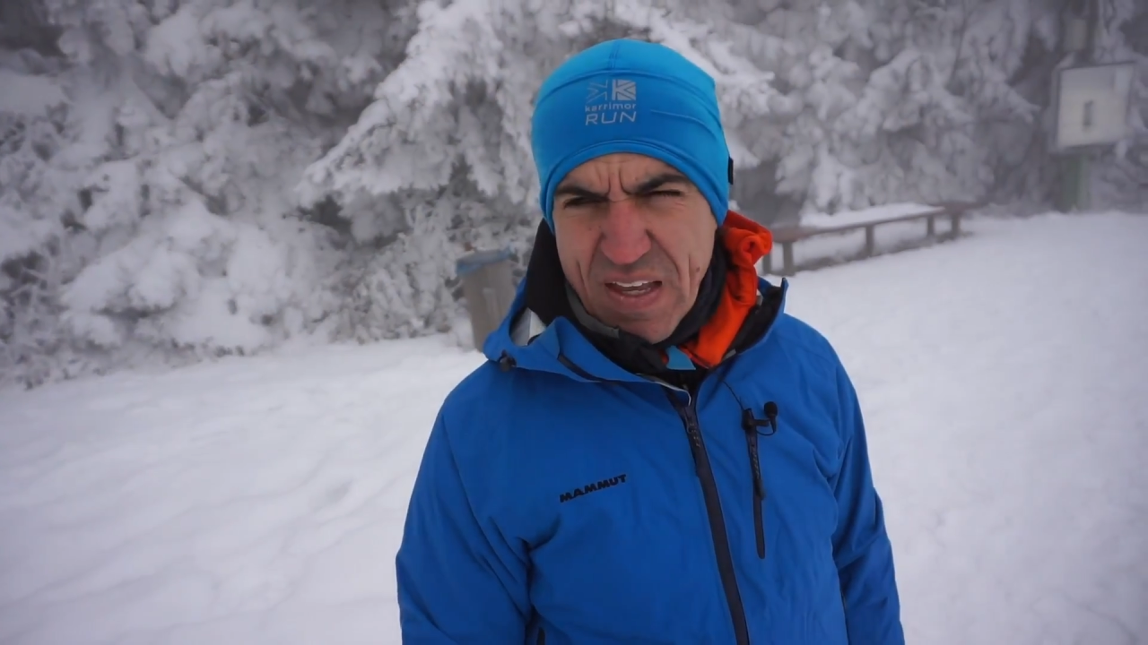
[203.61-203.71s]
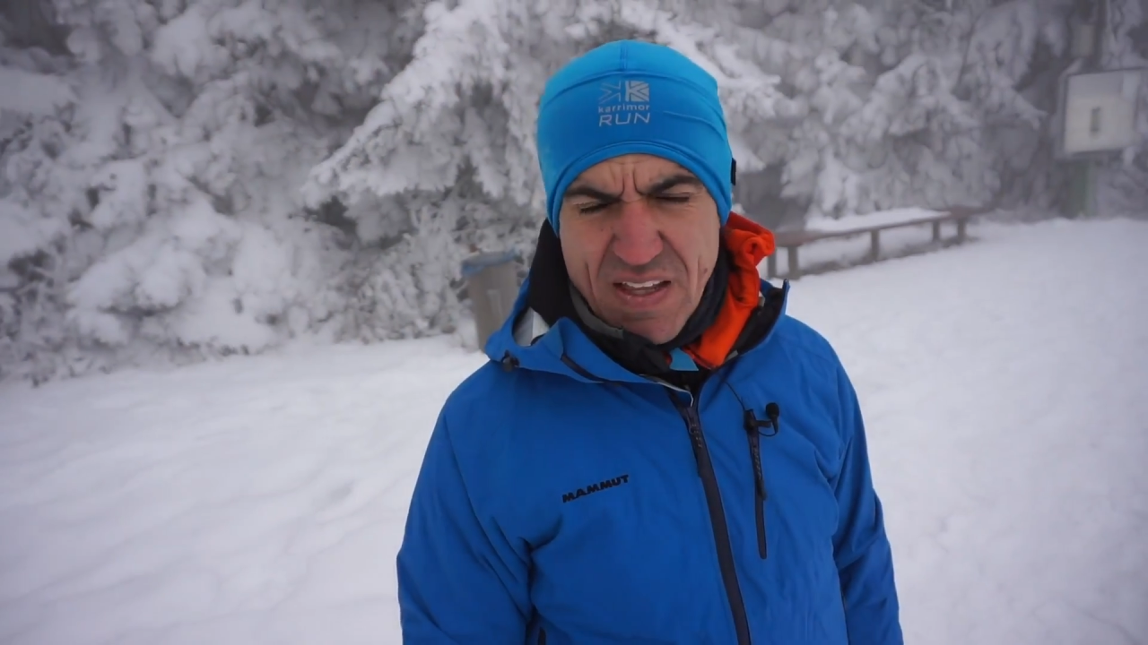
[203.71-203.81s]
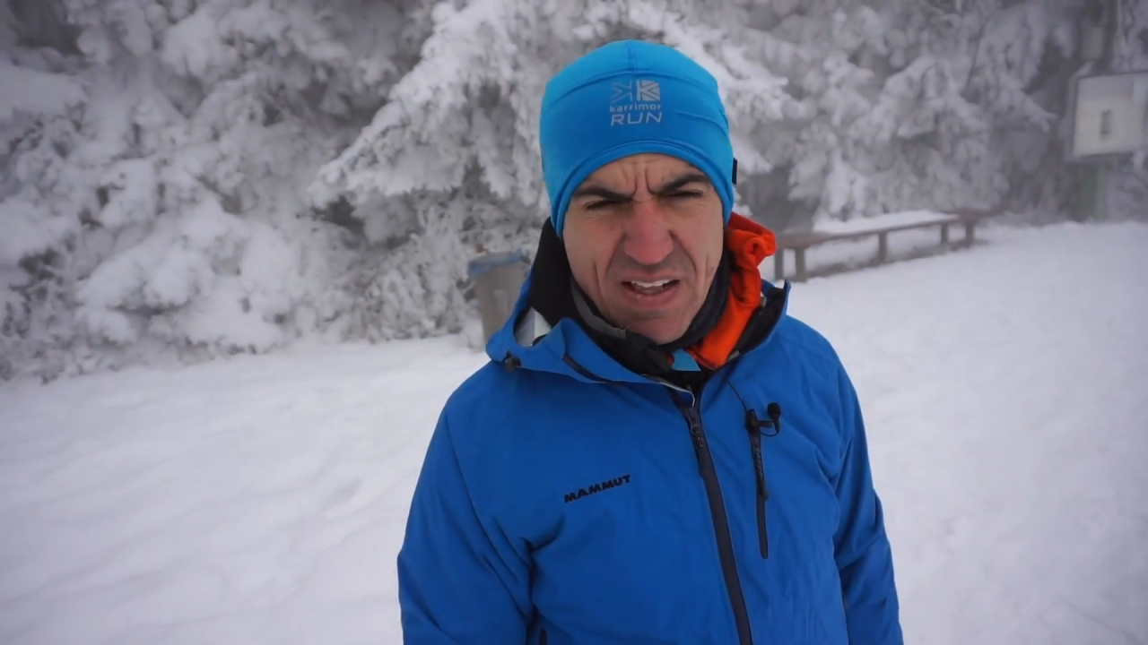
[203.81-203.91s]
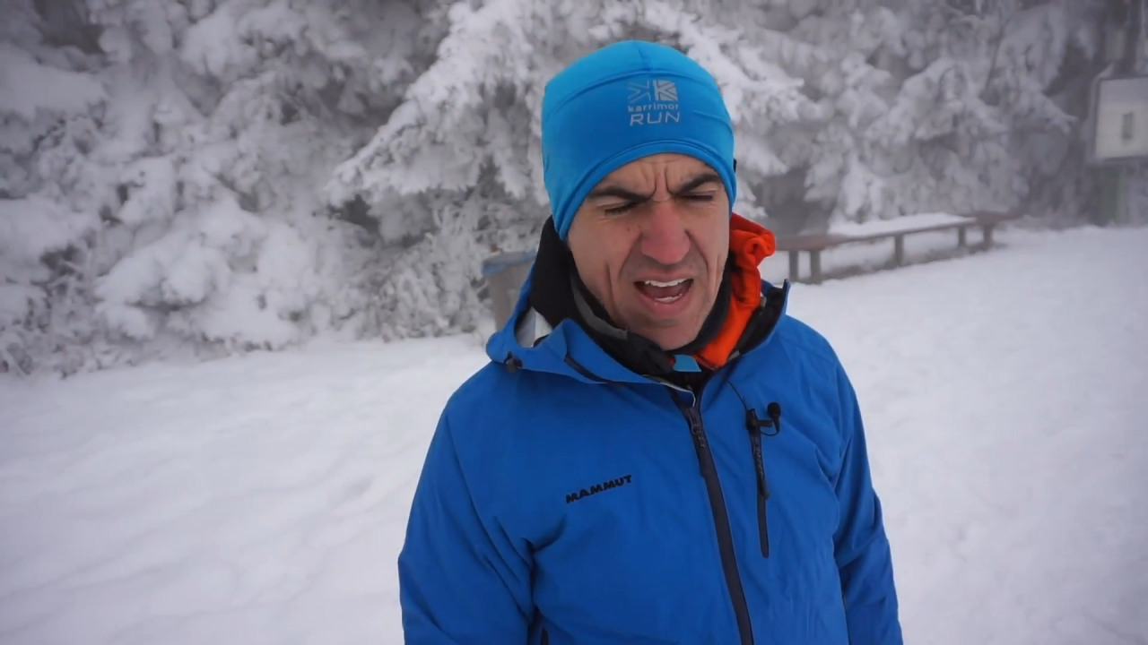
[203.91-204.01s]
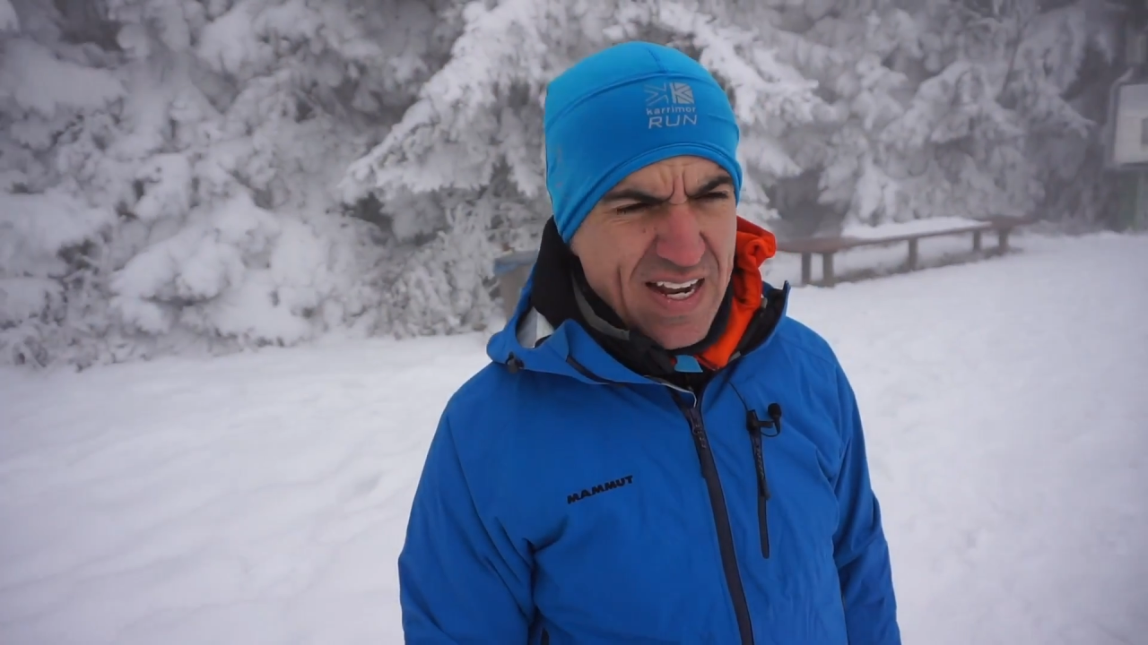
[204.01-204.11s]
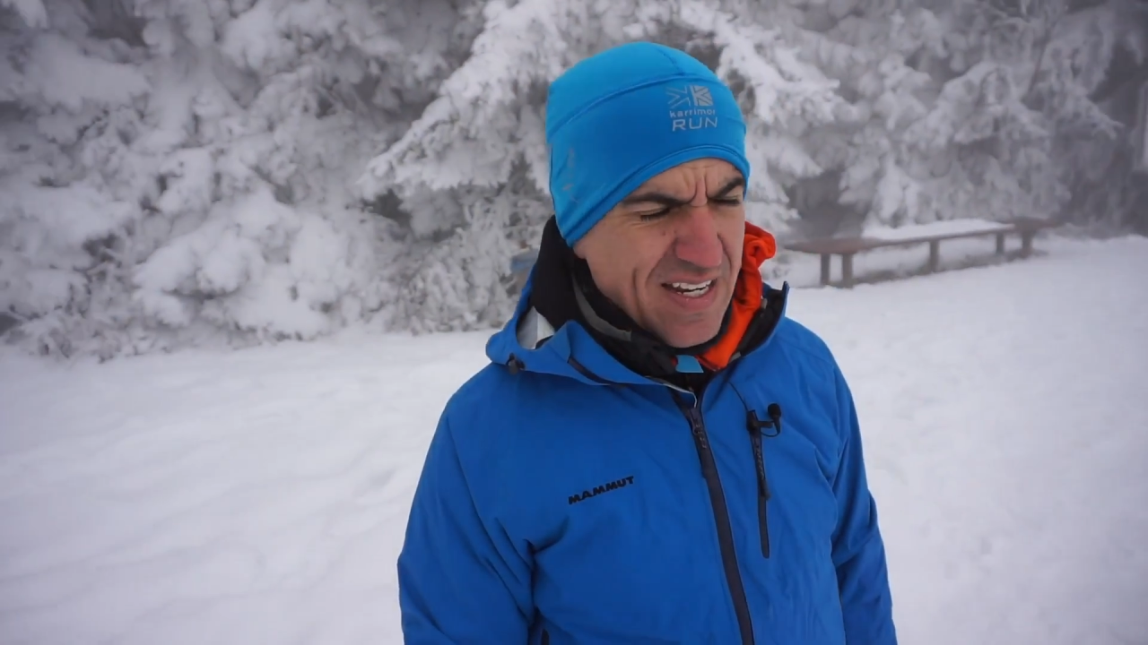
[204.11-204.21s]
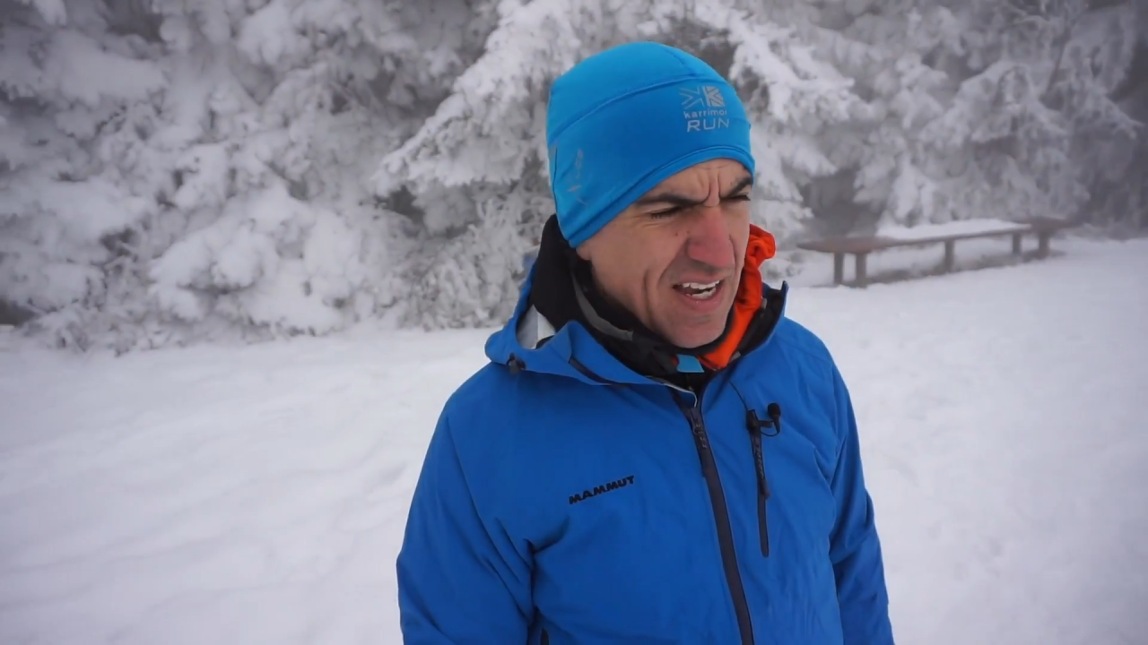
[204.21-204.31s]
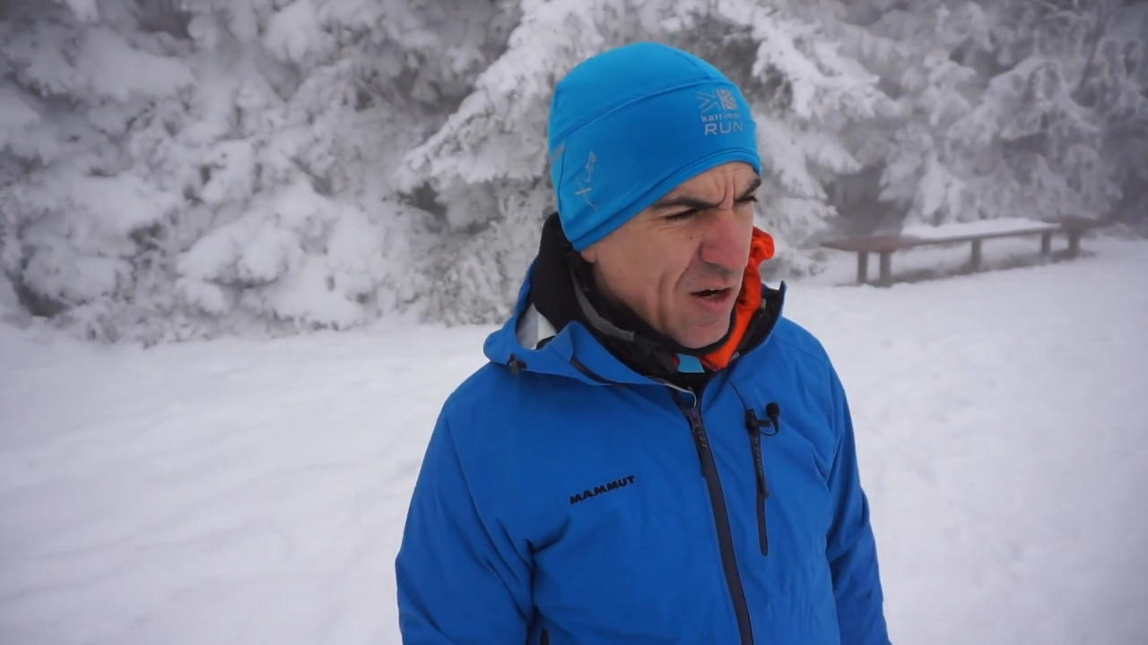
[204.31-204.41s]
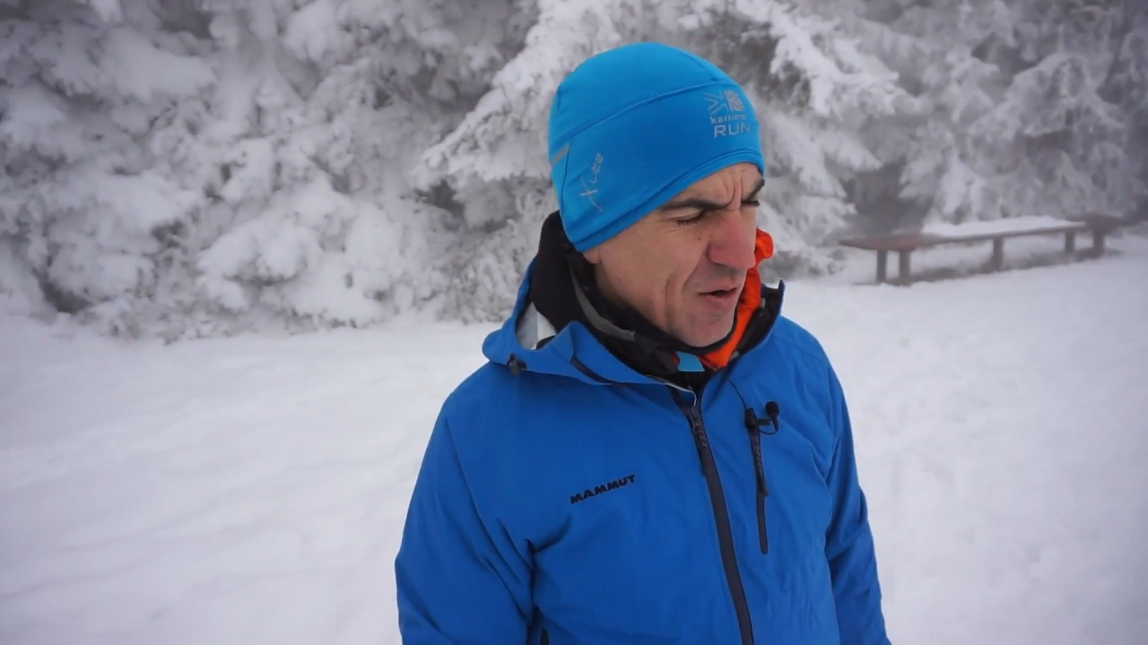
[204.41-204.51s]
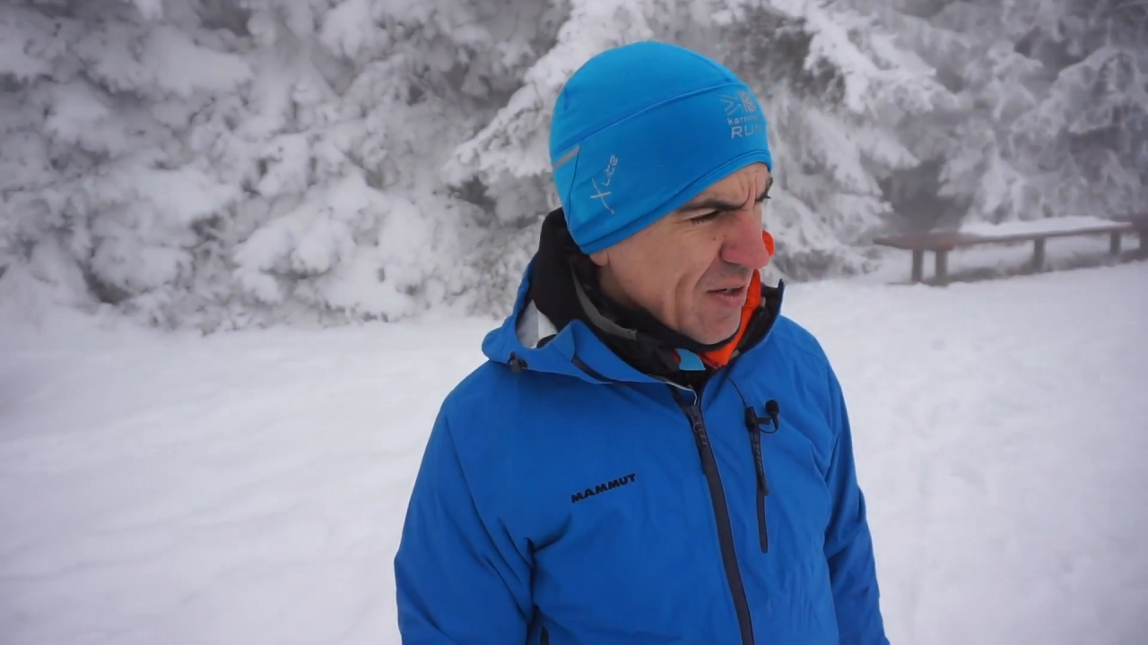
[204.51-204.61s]
landing
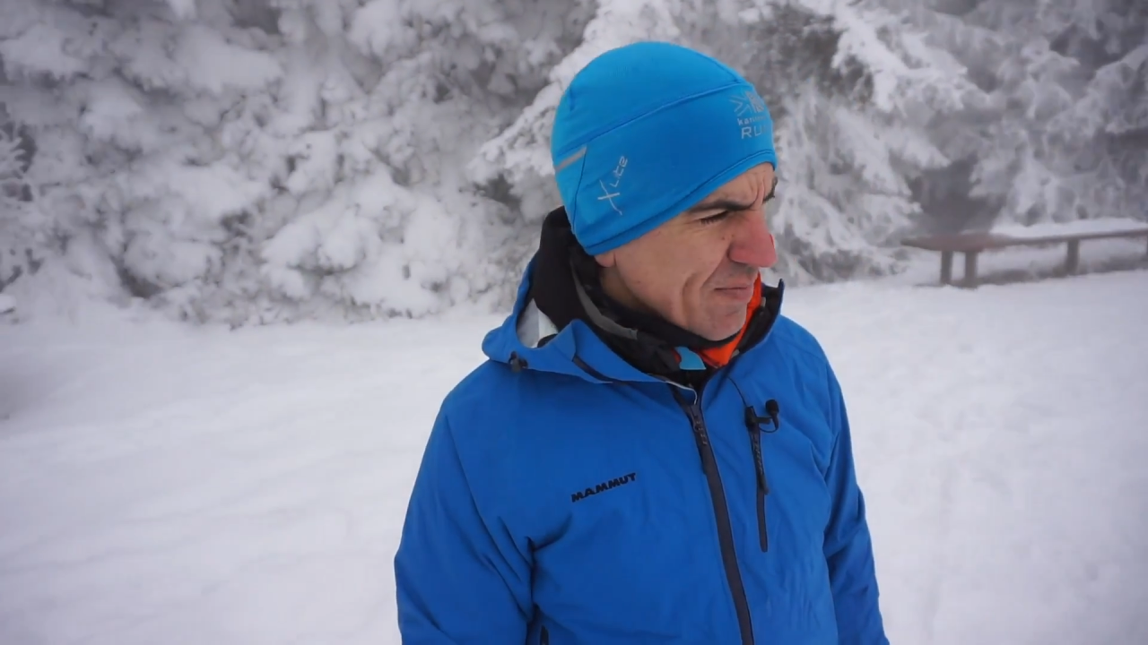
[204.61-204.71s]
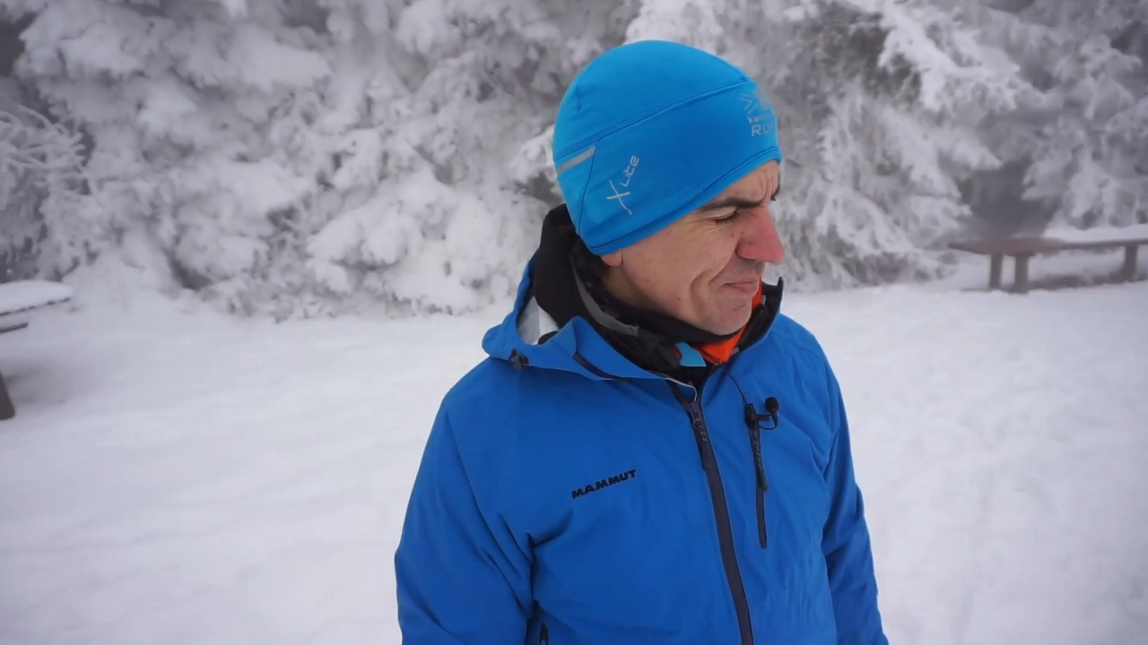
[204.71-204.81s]
area.